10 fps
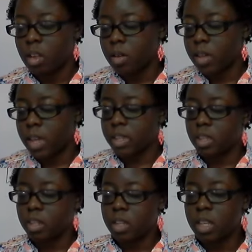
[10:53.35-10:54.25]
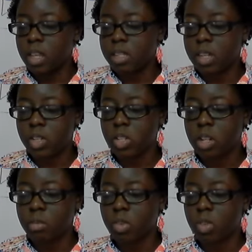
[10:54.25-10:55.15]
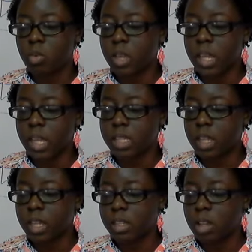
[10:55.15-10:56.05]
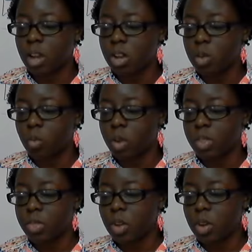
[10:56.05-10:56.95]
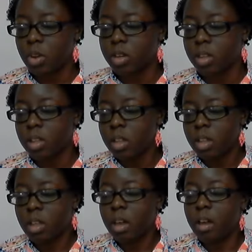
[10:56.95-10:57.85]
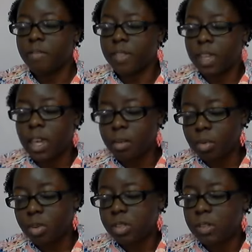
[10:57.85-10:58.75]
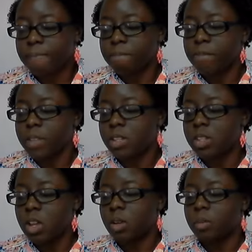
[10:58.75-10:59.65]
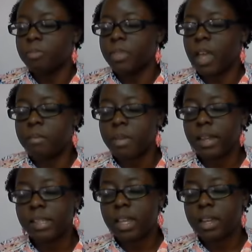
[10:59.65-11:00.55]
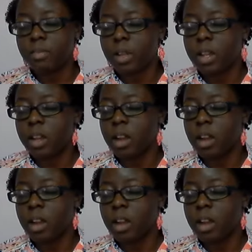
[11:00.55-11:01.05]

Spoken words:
Okay, so looking at section number 3, it says color 1/3 of the campers. So that means that we